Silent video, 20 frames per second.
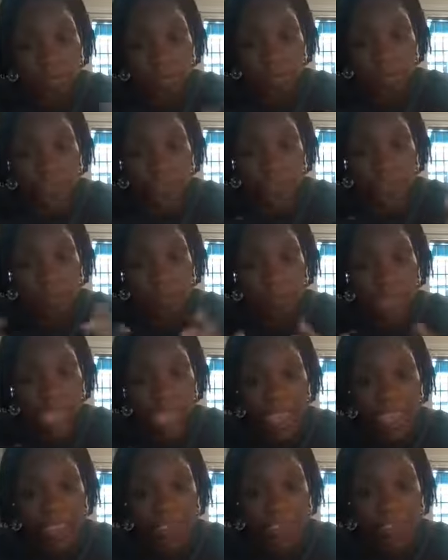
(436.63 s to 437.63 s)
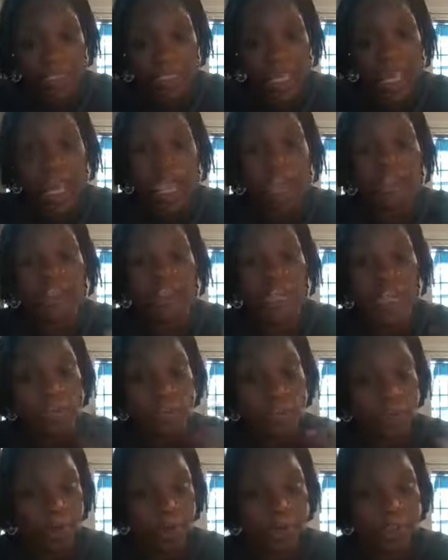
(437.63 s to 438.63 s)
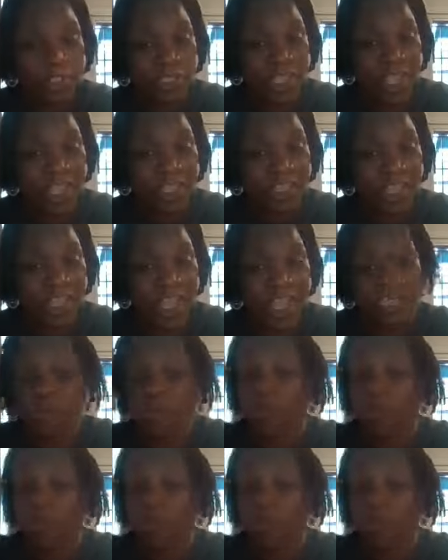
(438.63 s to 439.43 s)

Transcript: the facts and the other person can guess